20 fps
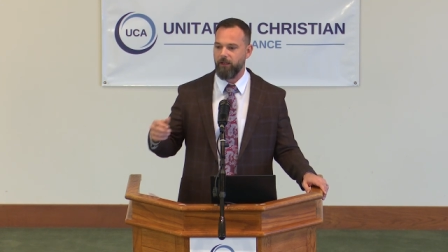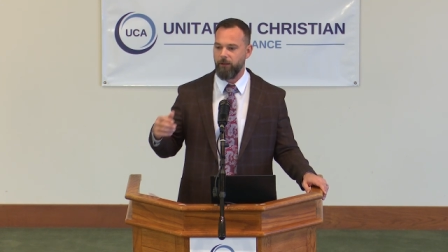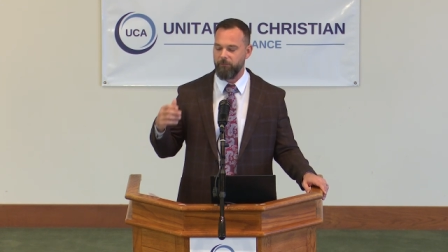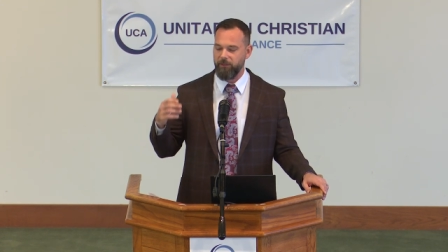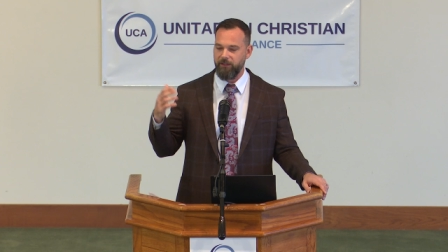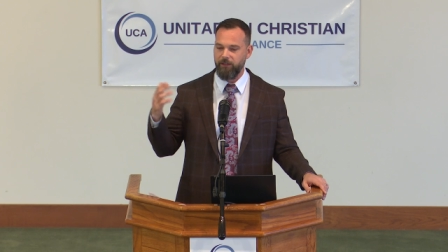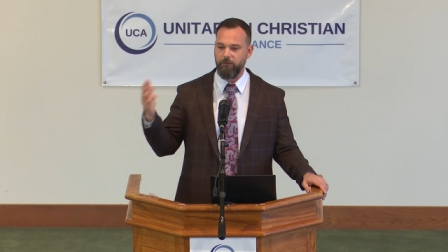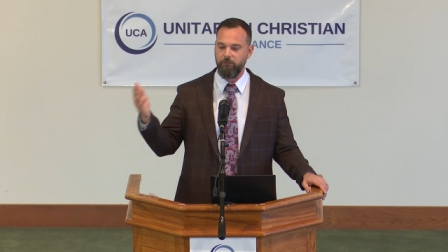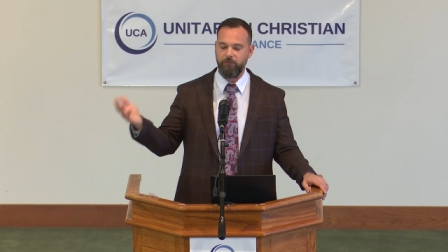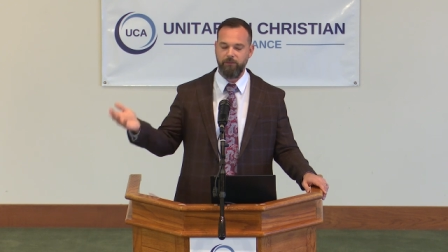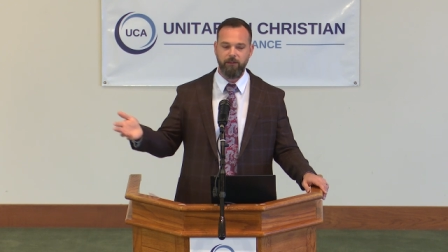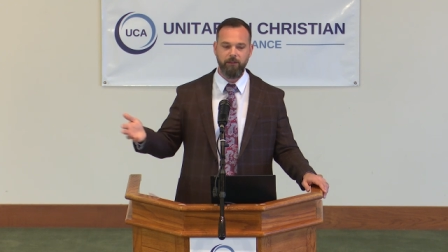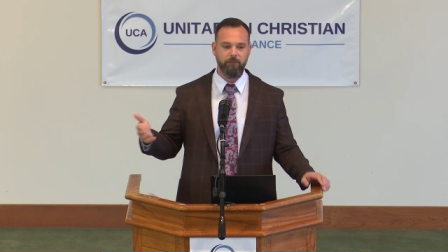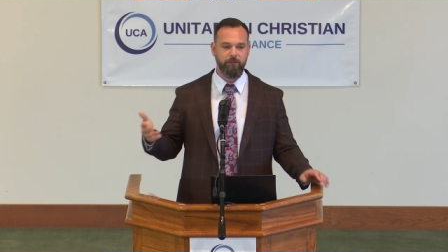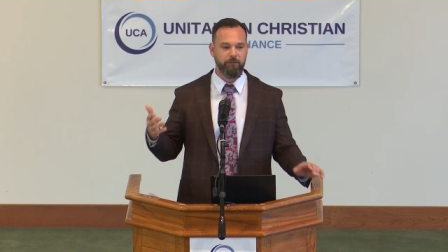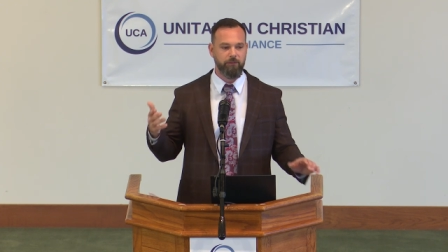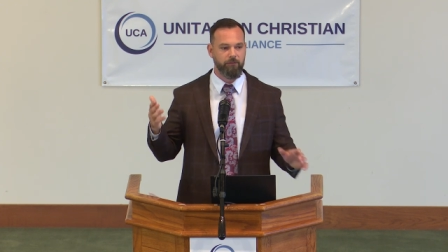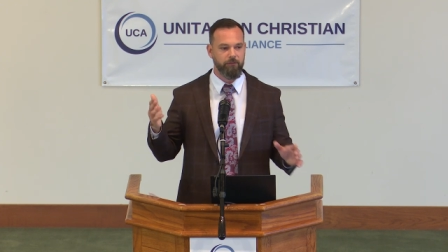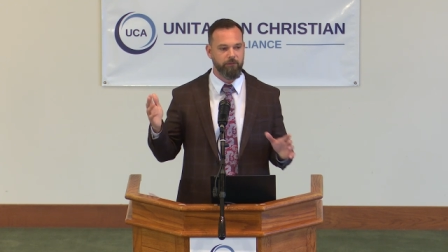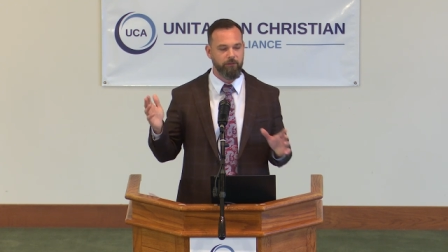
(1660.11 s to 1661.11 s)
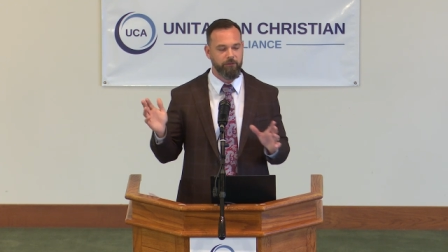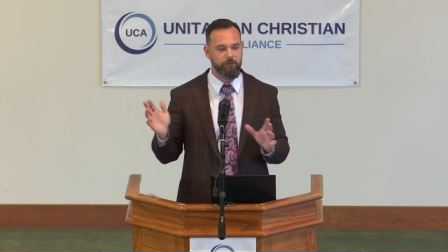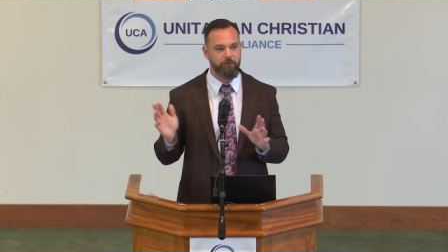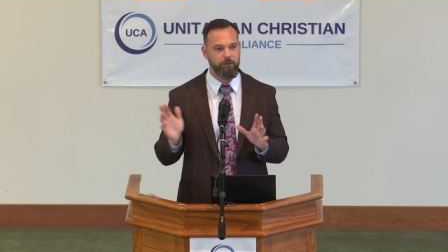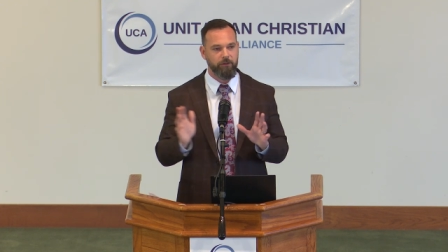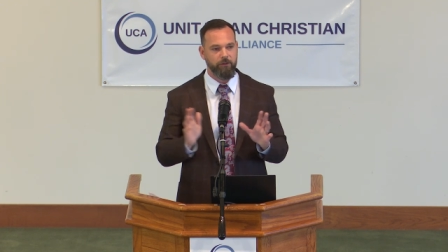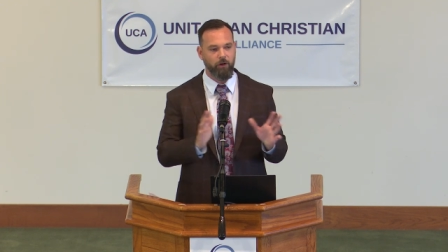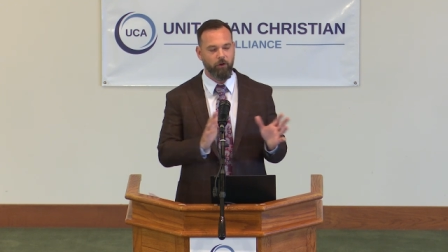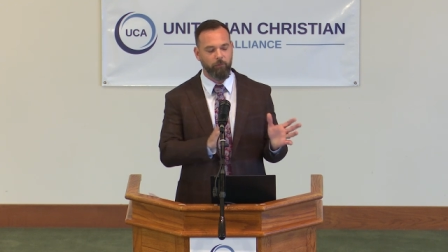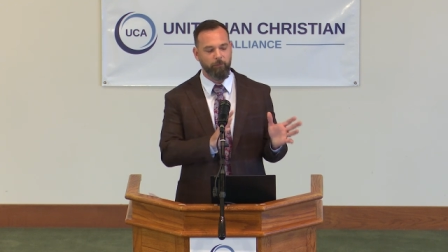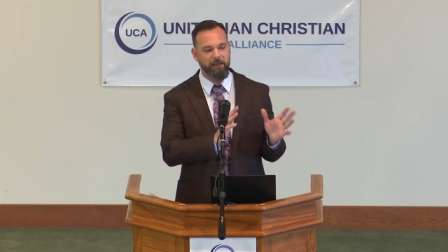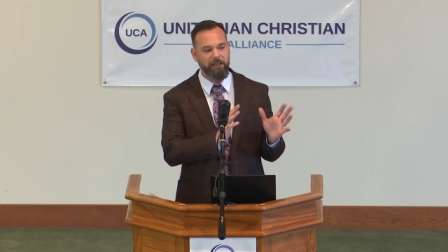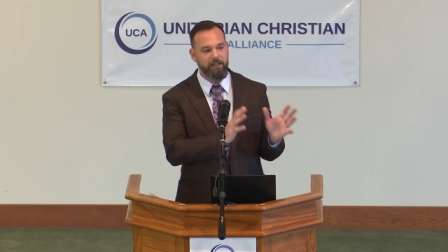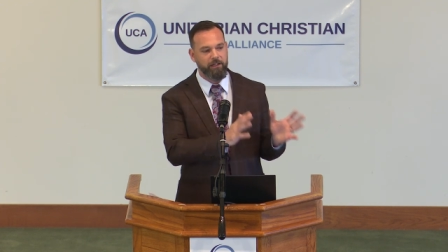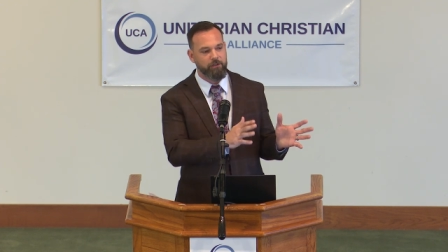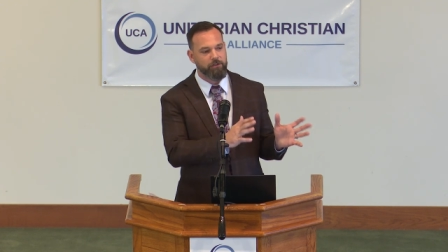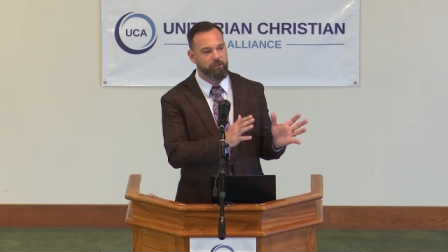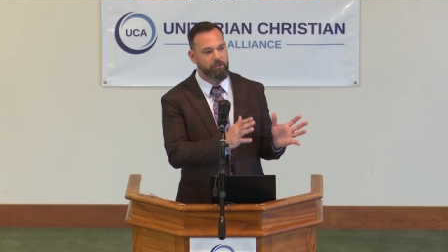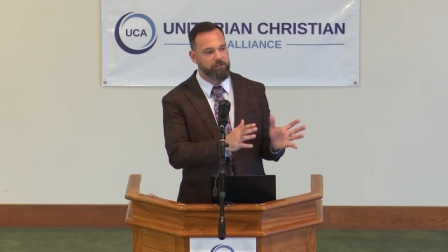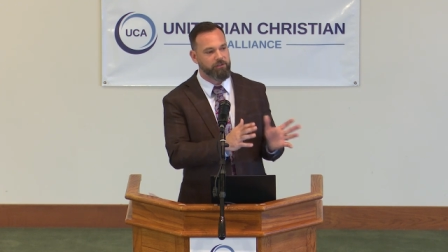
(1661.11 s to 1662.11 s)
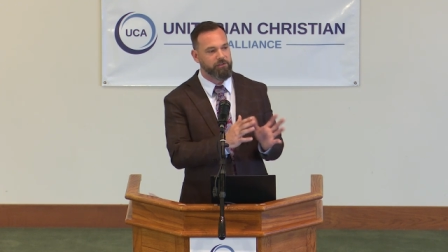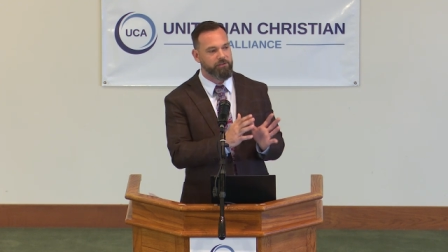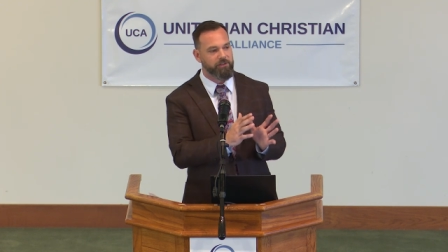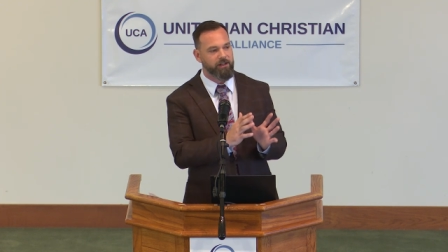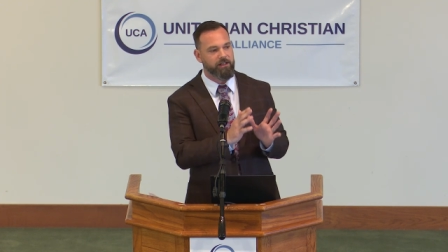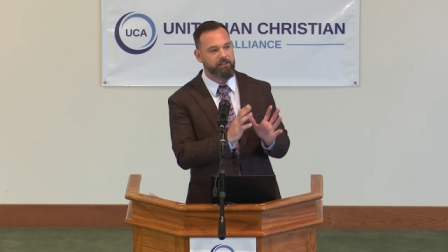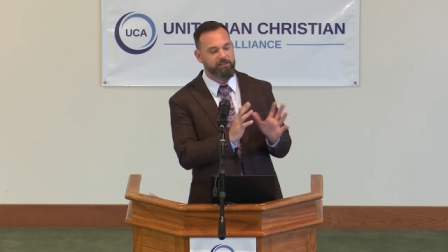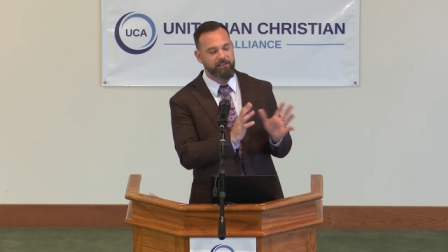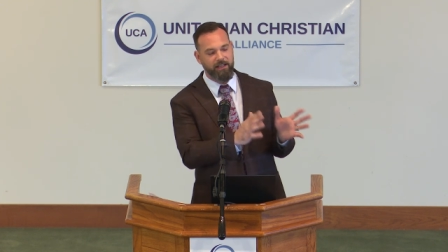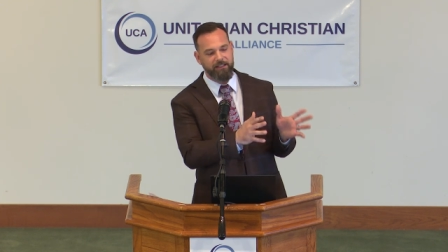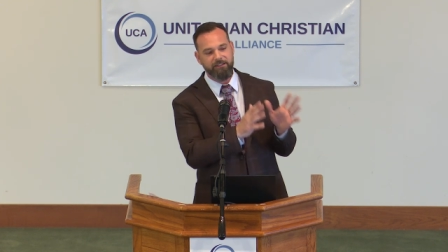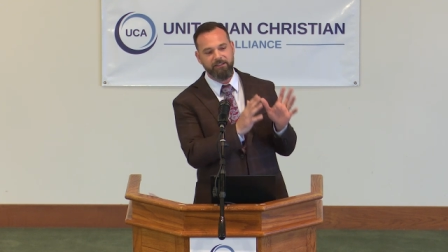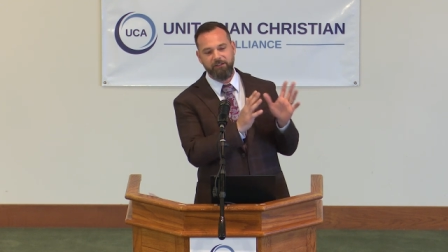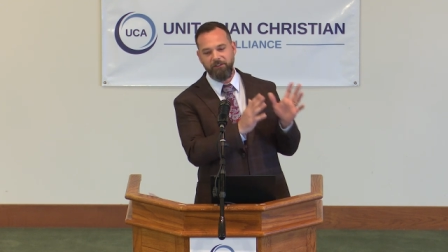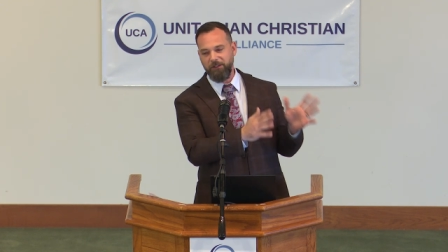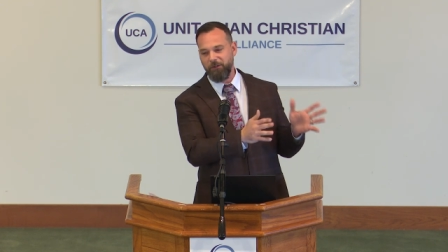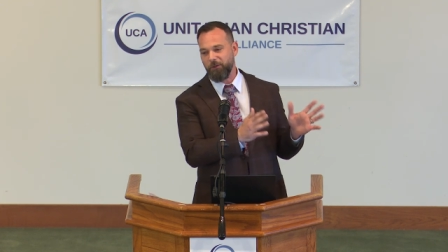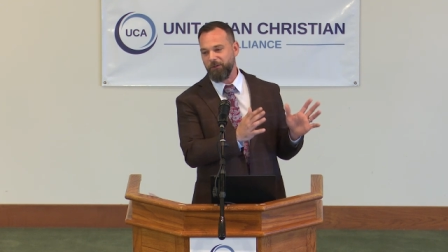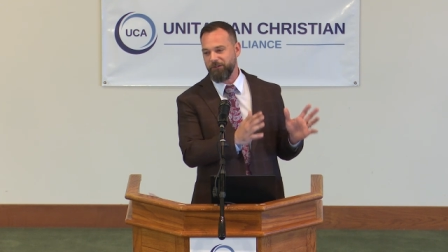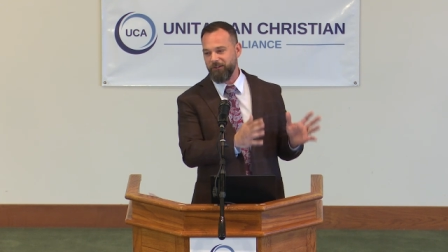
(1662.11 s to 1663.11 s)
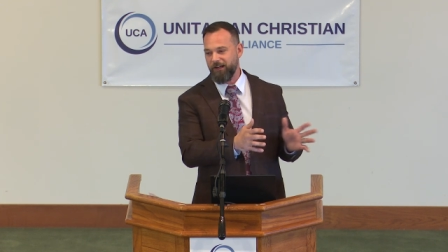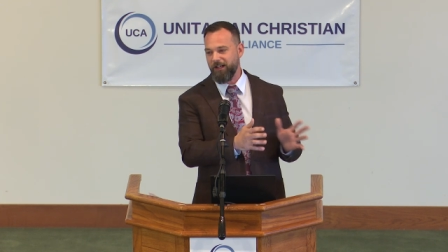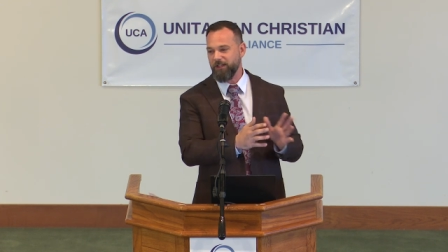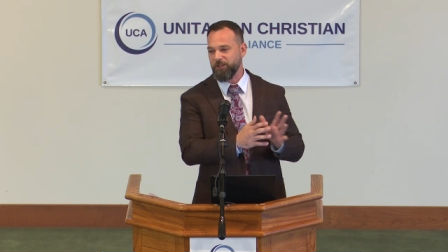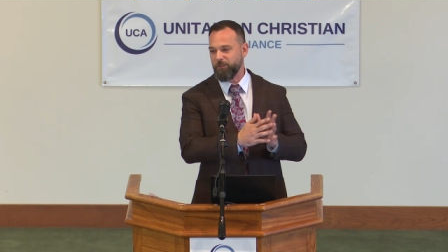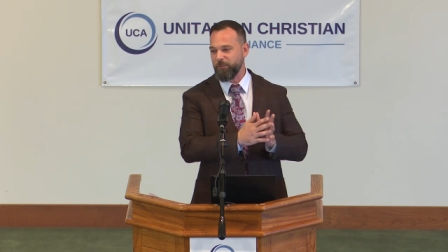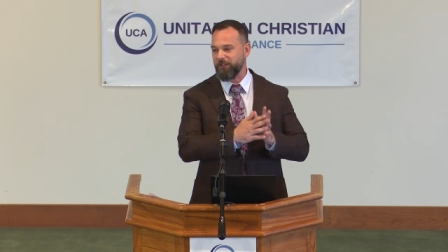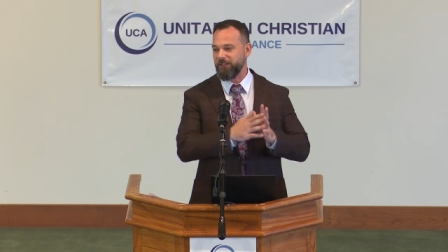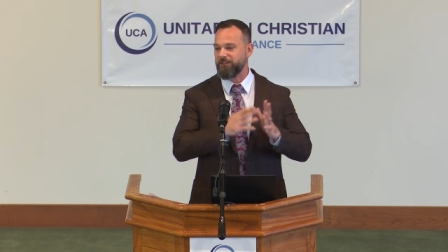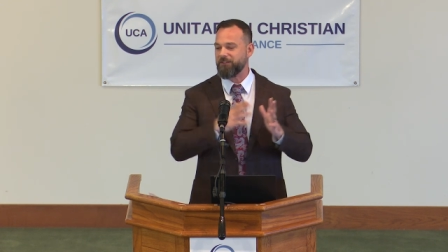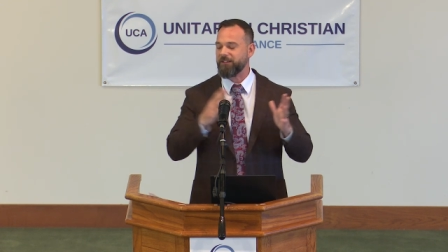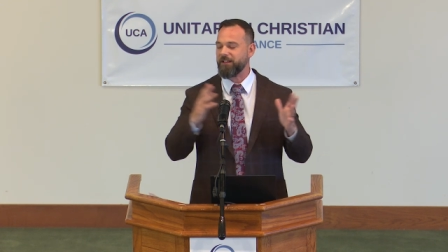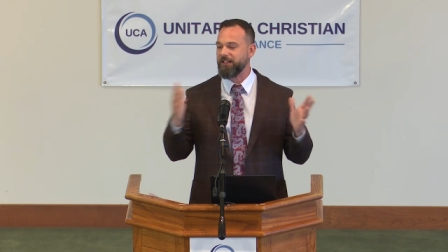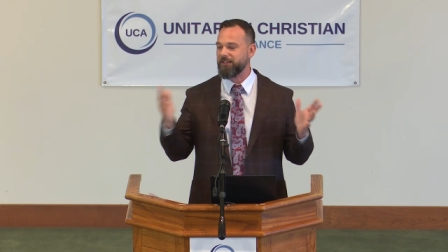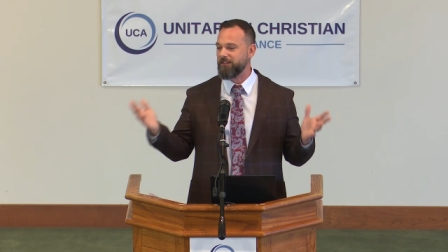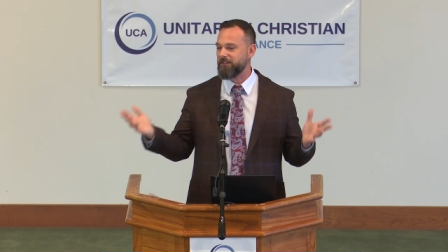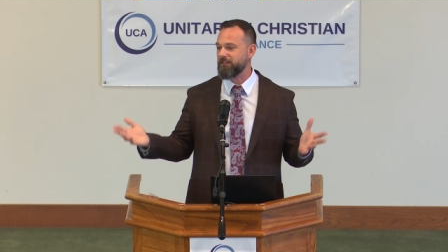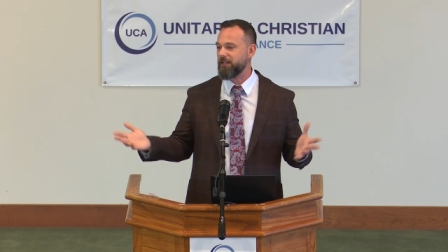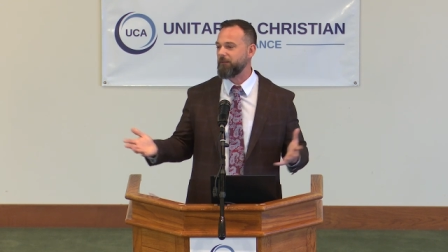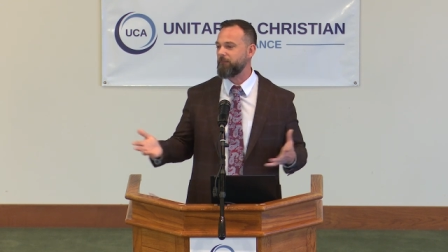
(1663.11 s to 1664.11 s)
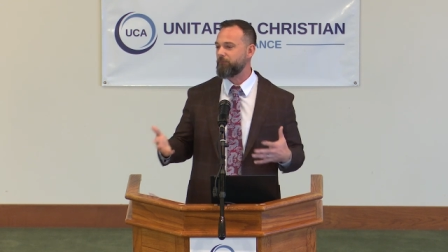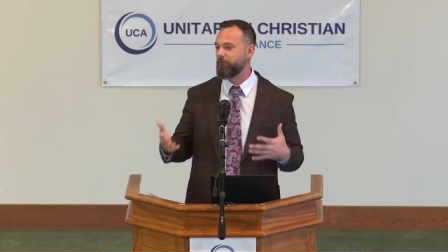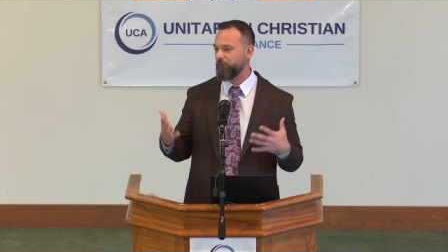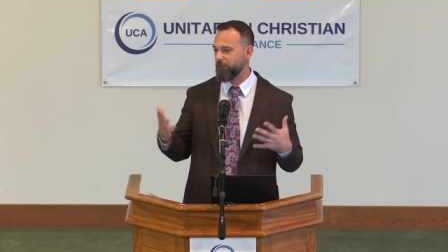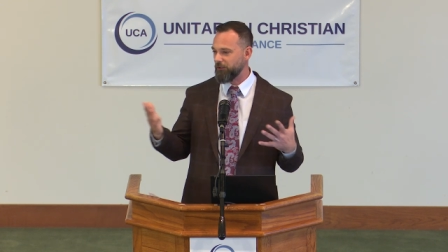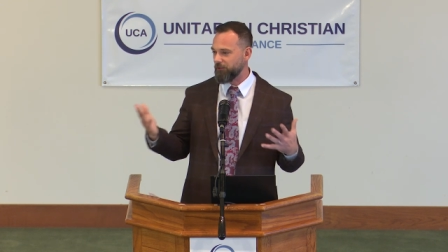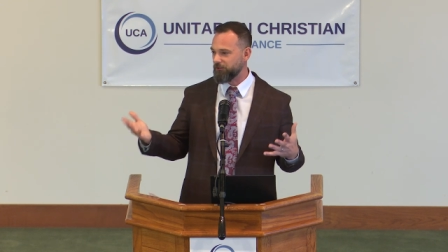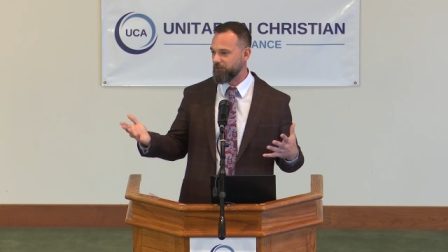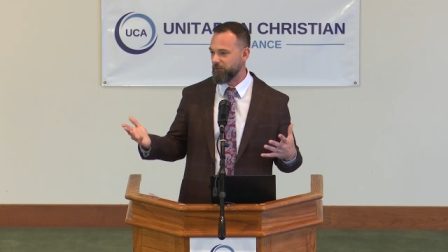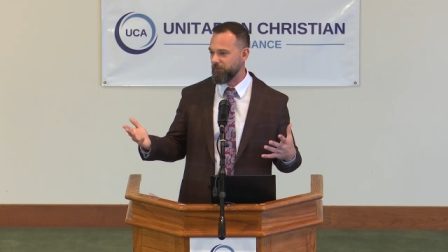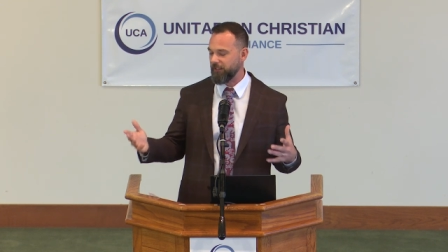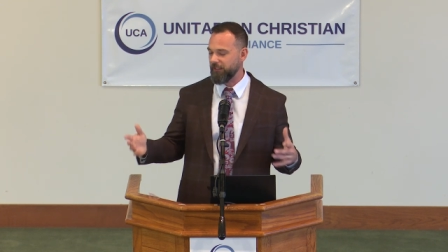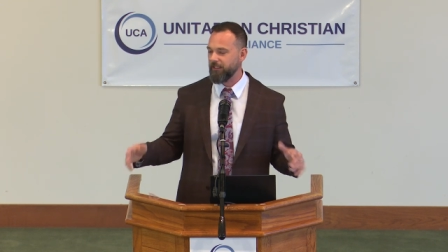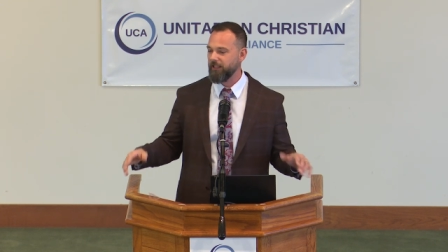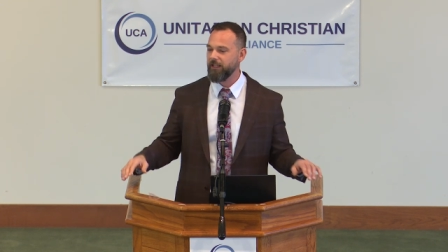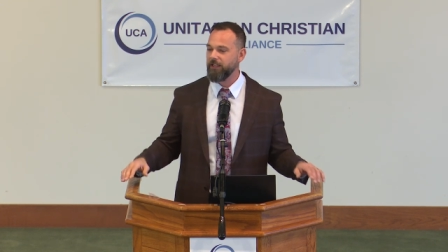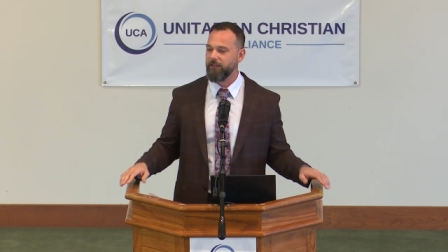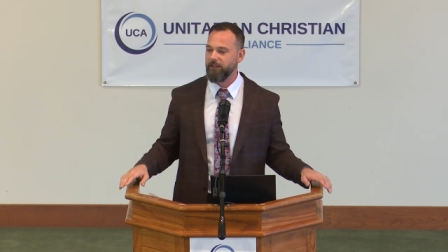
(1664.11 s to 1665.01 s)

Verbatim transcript: I mean, they, the Armenian church is not technically Orthodox, but it's got the same feel to it.